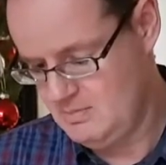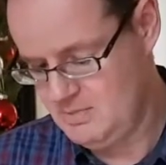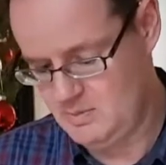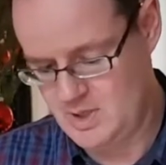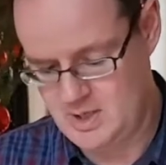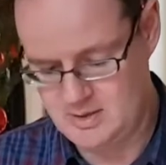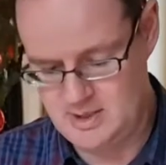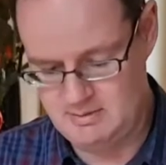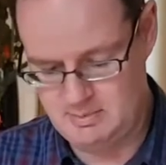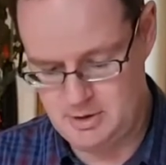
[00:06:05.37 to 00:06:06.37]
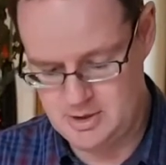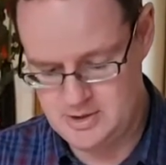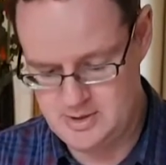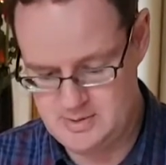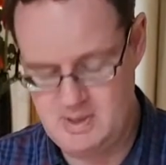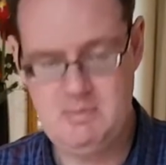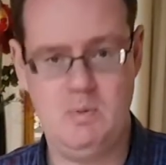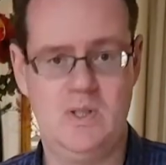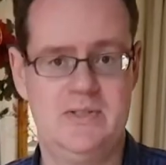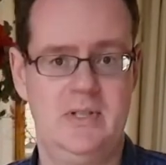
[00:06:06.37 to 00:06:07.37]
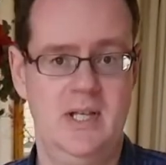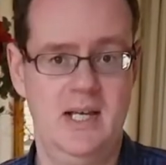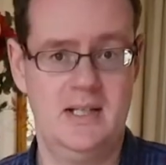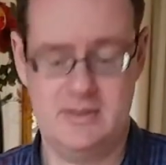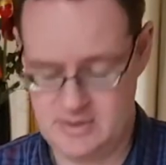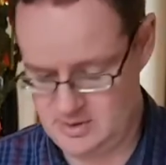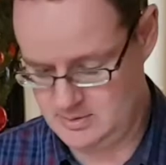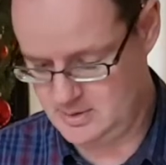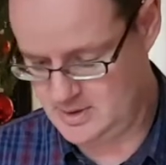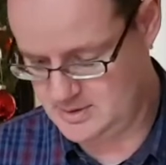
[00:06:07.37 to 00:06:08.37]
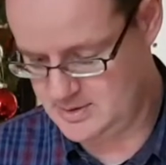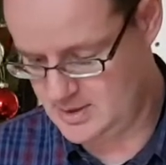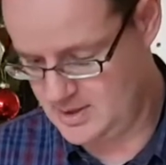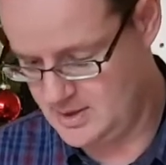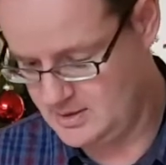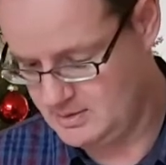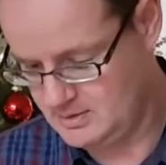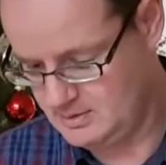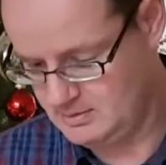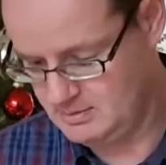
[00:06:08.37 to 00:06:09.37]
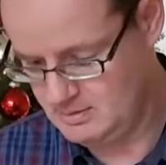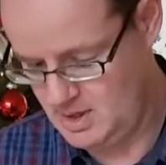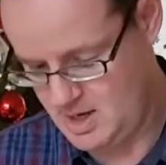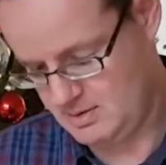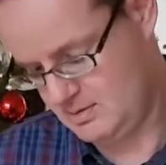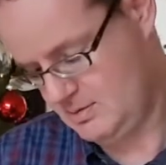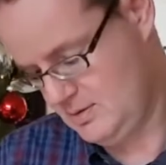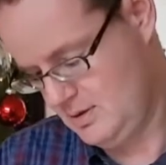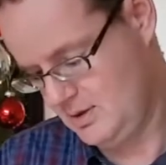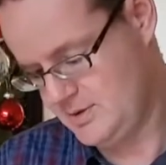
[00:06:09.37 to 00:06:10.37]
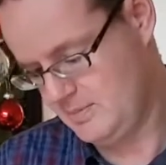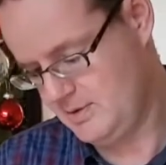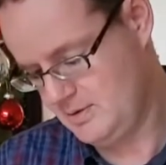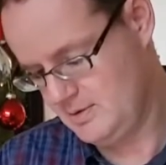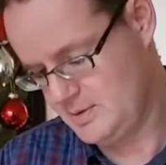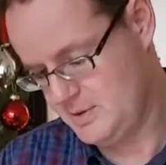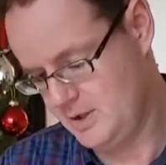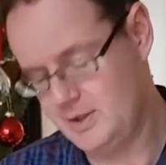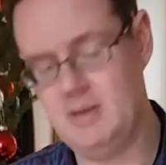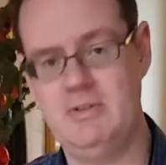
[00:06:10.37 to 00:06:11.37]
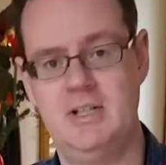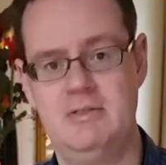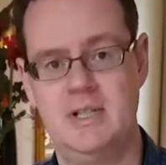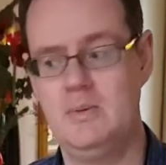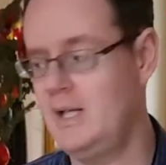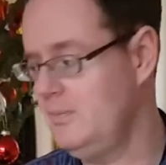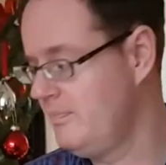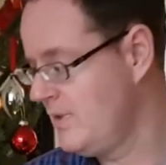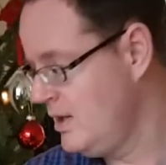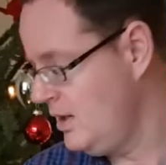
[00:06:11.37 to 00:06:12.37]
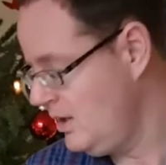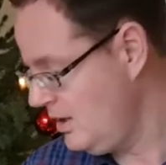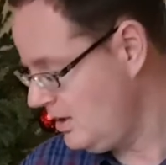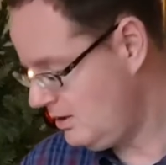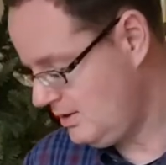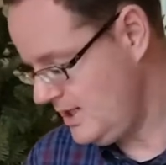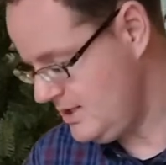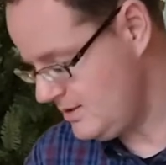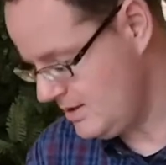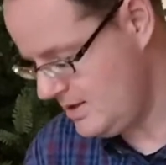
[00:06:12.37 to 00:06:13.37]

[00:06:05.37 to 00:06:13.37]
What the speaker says: but we hardly ever polish this, maybe once a year. So it, yeah, holds up. It's been holding up very, very well. All right,